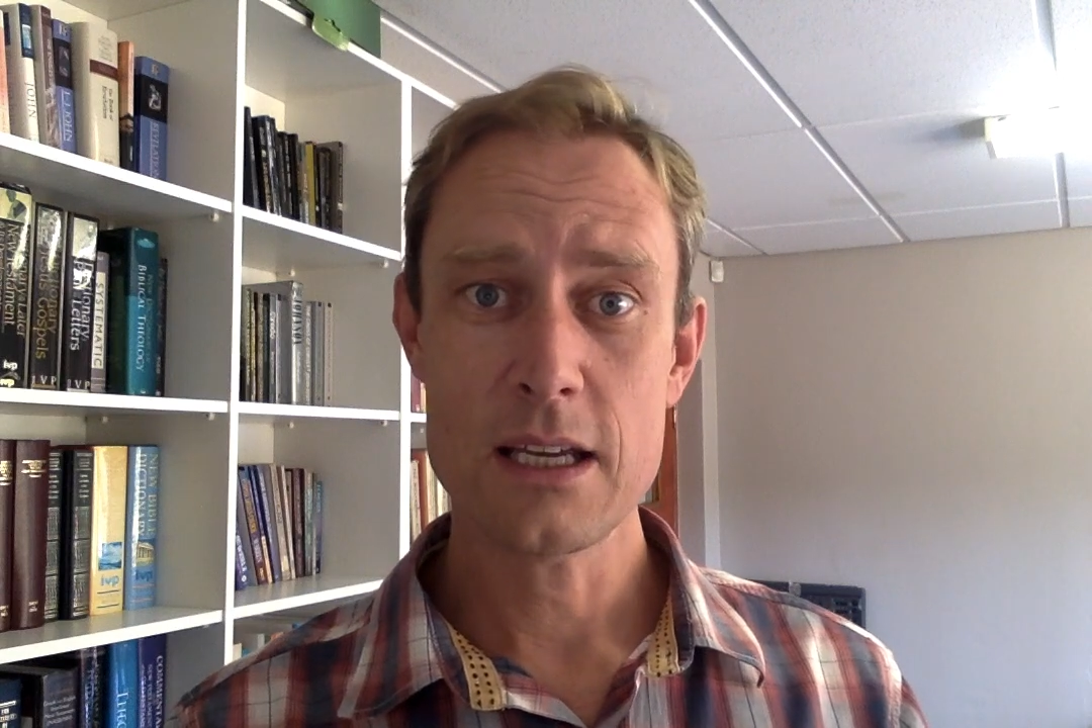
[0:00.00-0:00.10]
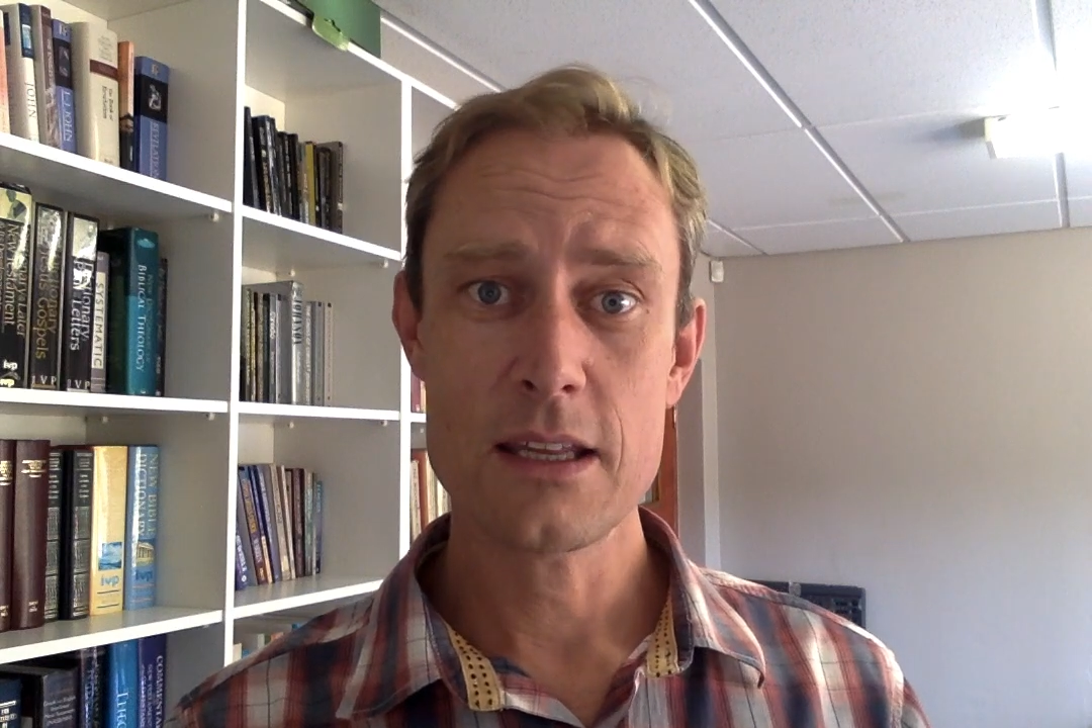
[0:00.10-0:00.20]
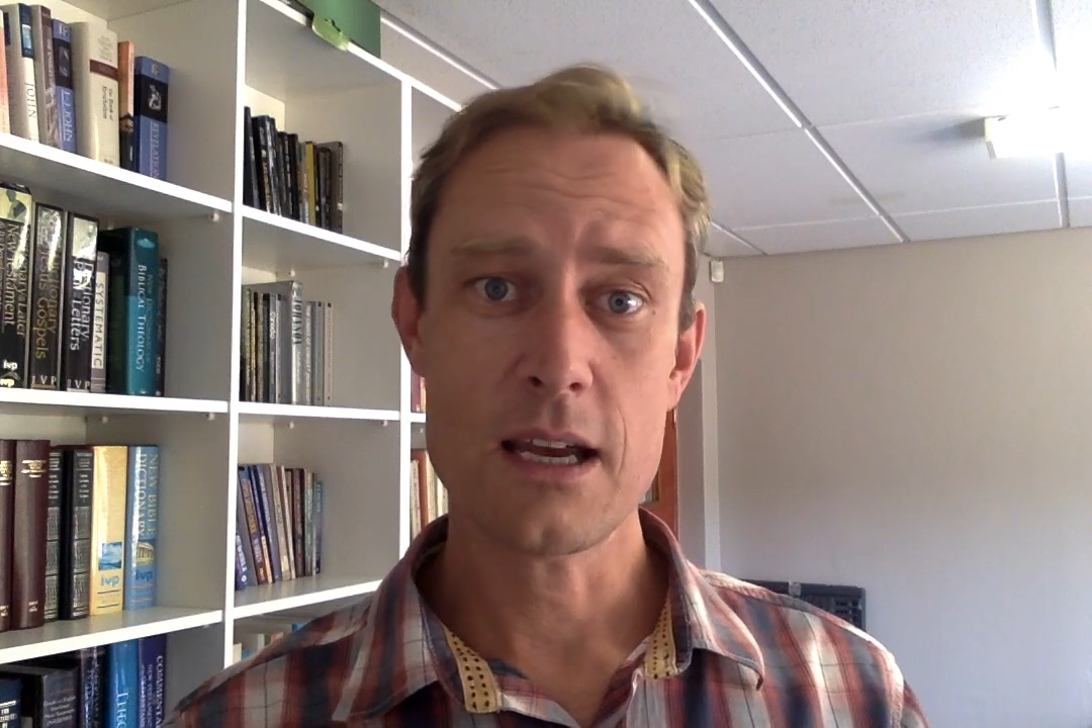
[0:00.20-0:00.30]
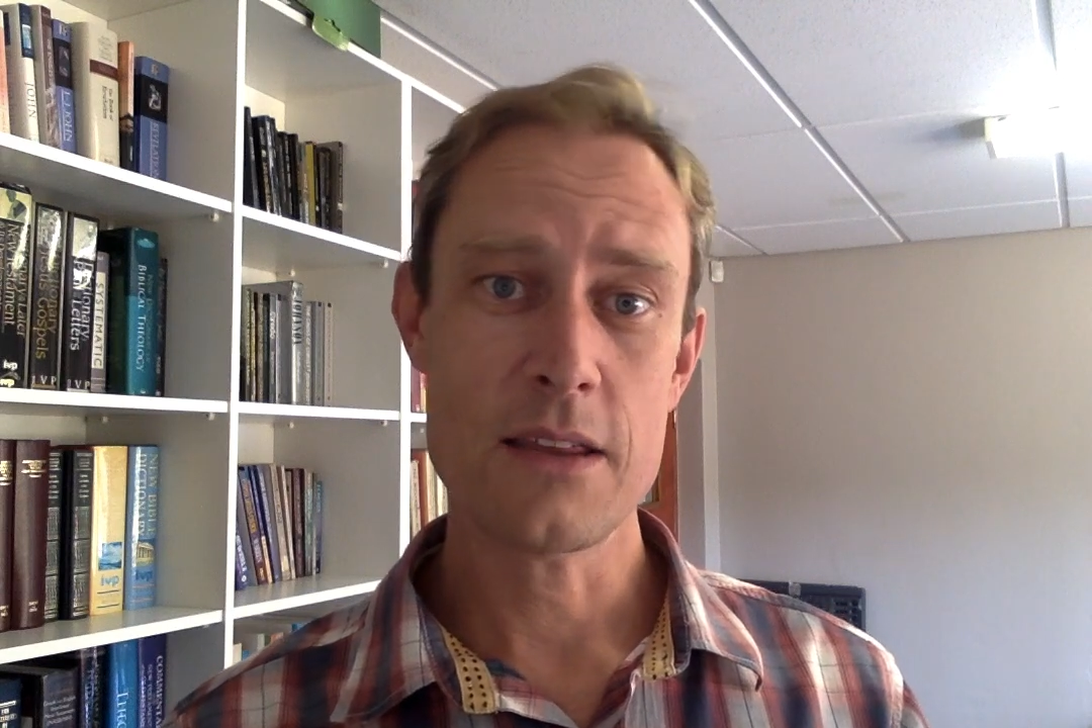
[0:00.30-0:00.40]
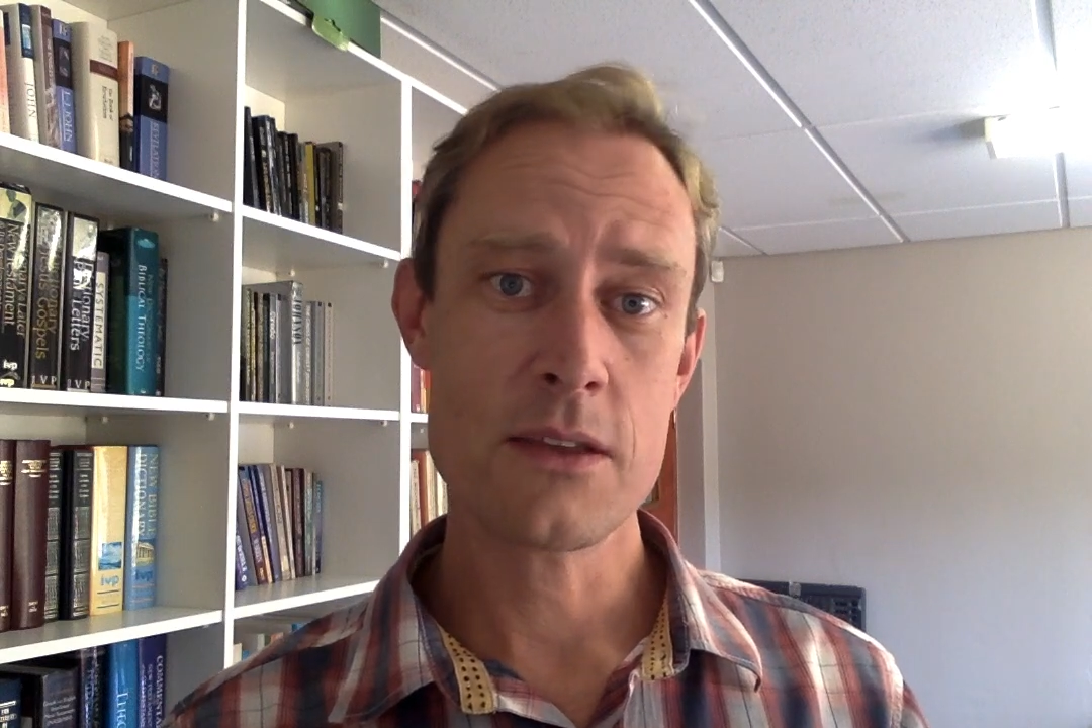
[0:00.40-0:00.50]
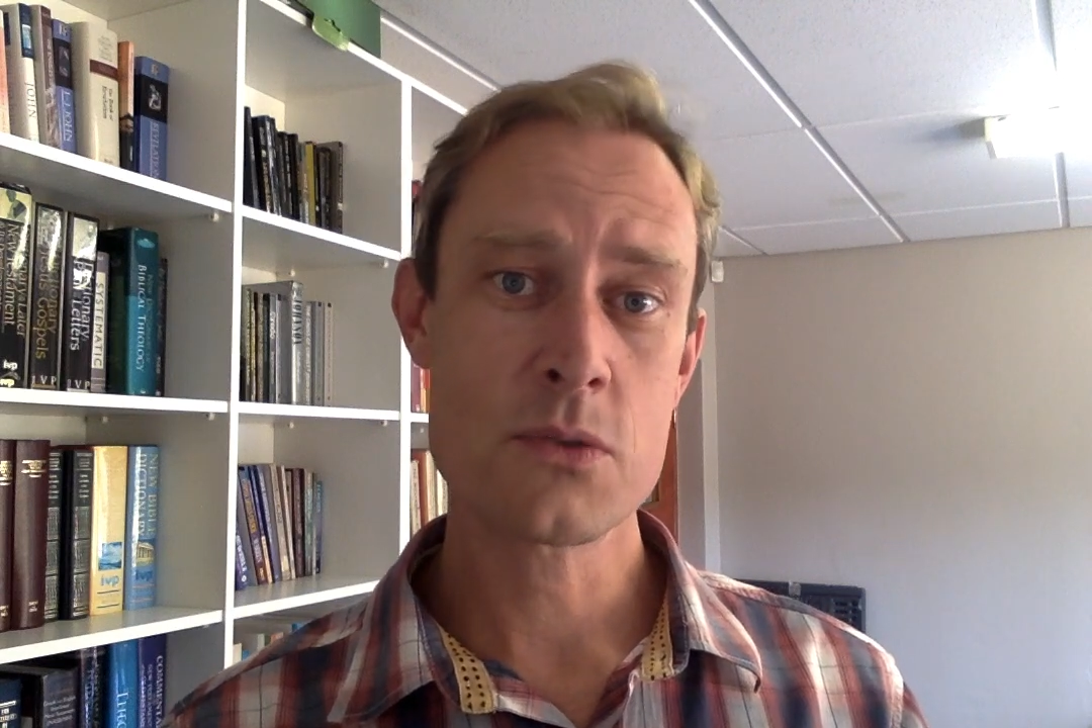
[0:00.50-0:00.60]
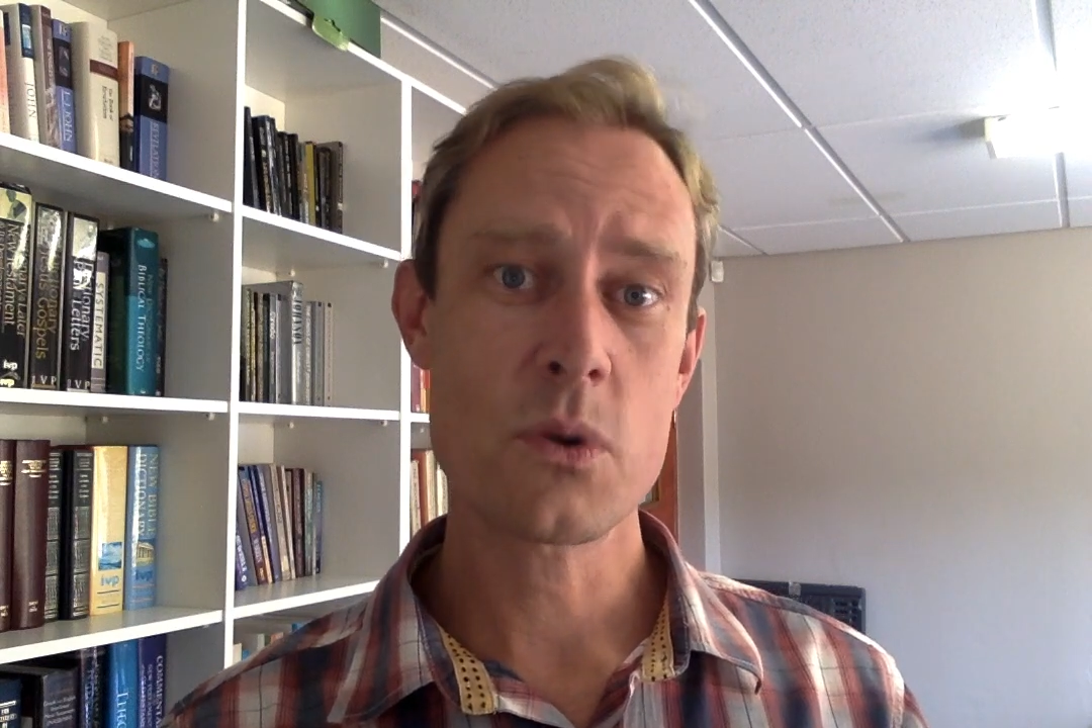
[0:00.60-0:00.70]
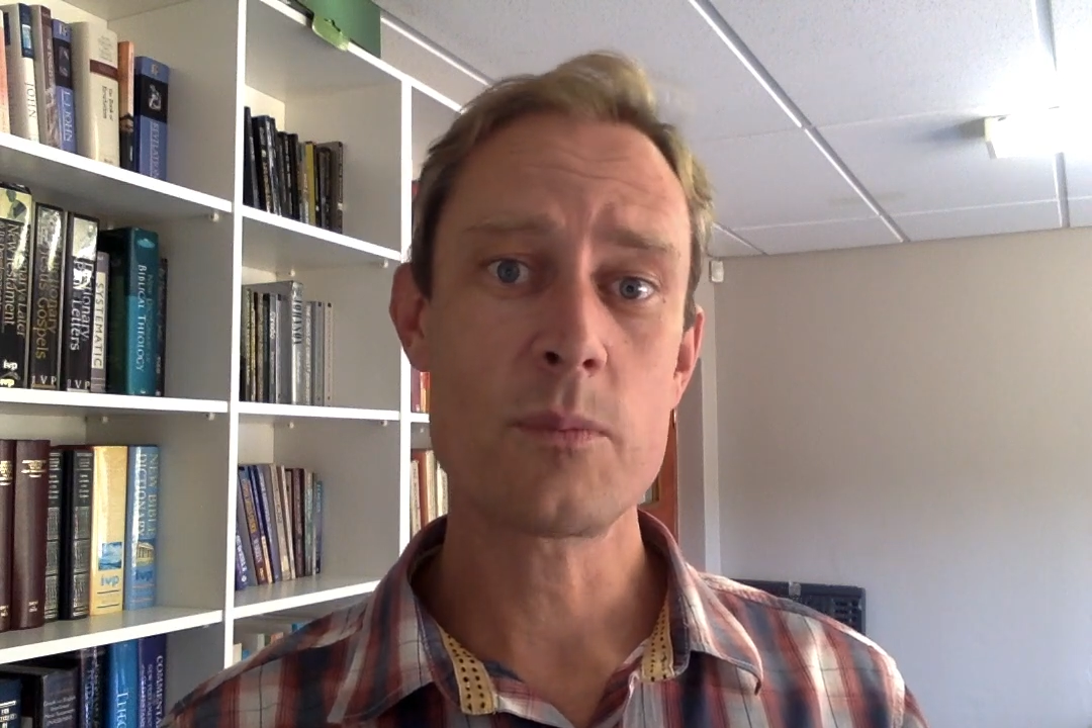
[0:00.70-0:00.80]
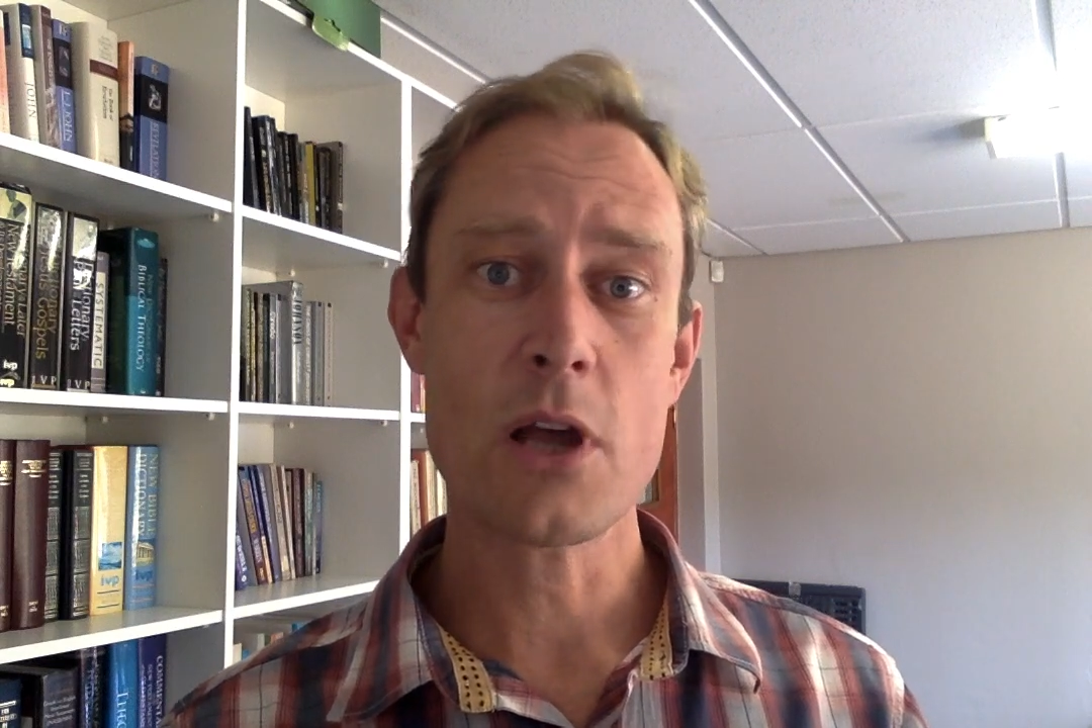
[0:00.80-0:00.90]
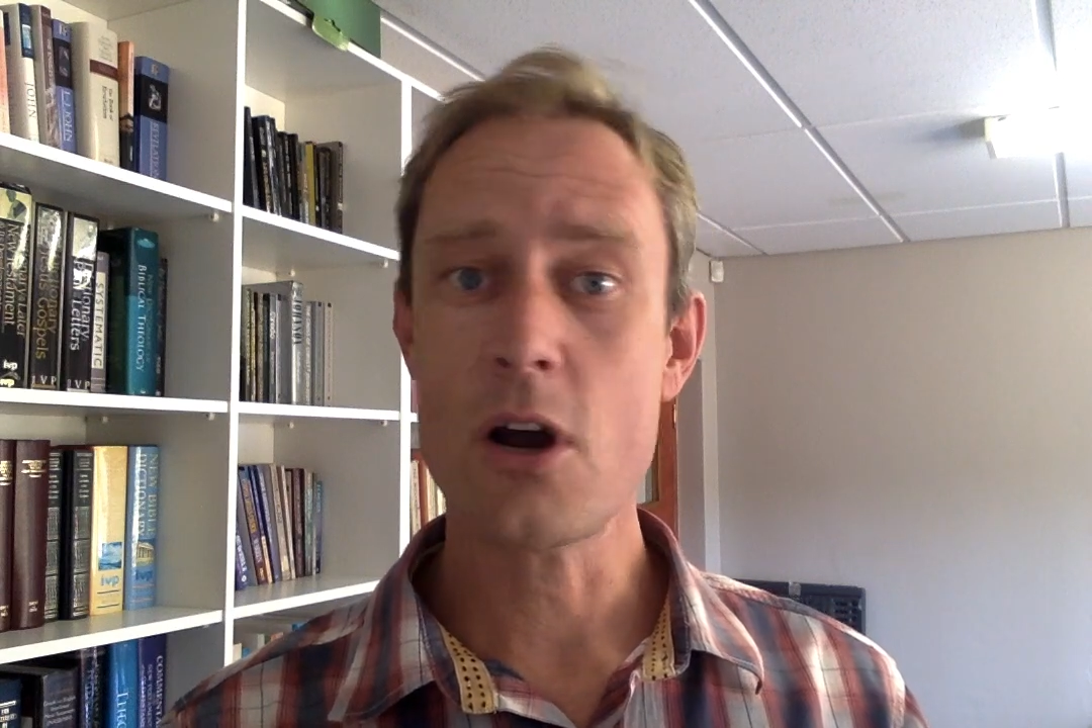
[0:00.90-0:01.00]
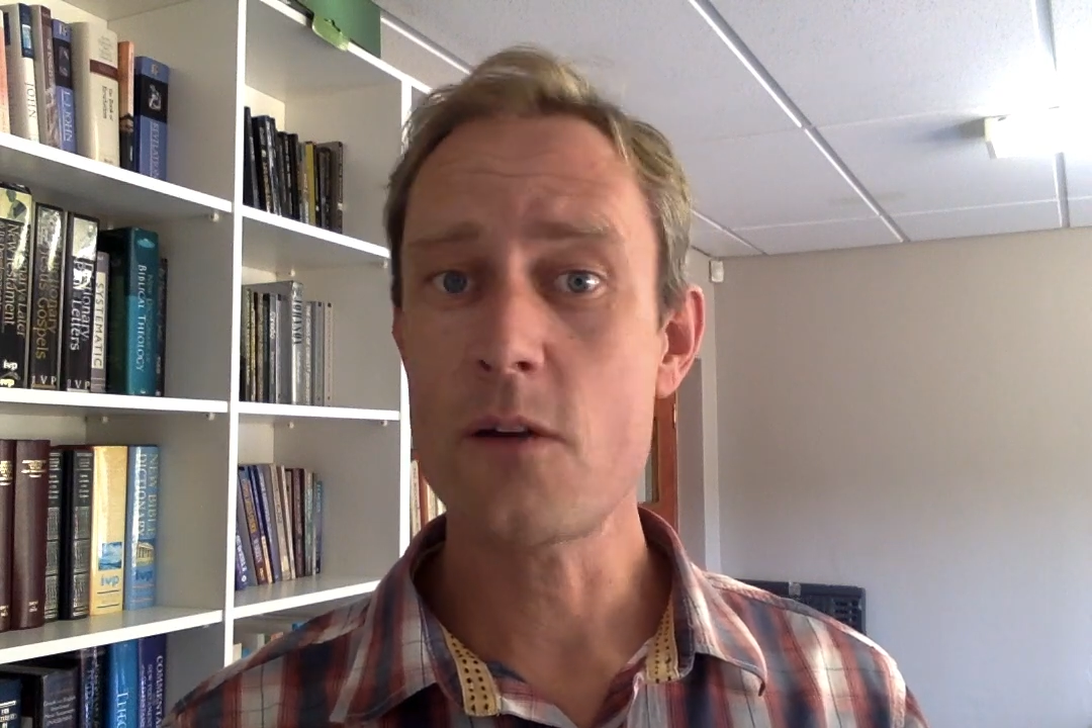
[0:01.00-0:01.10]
this will blow